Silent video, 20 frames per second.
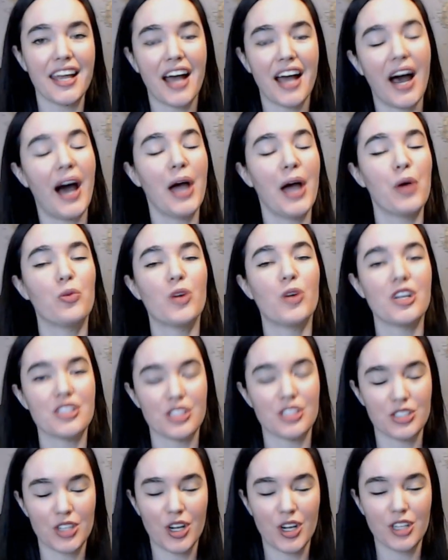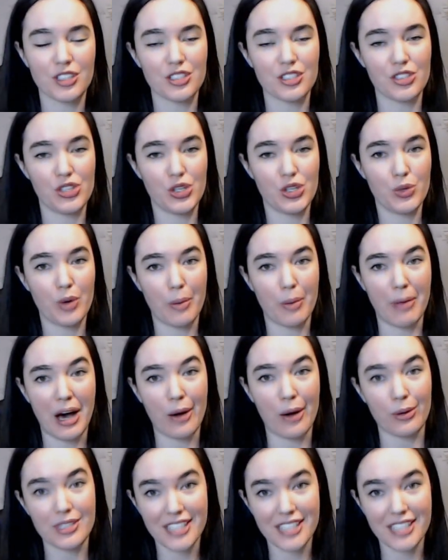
I want to talk to you about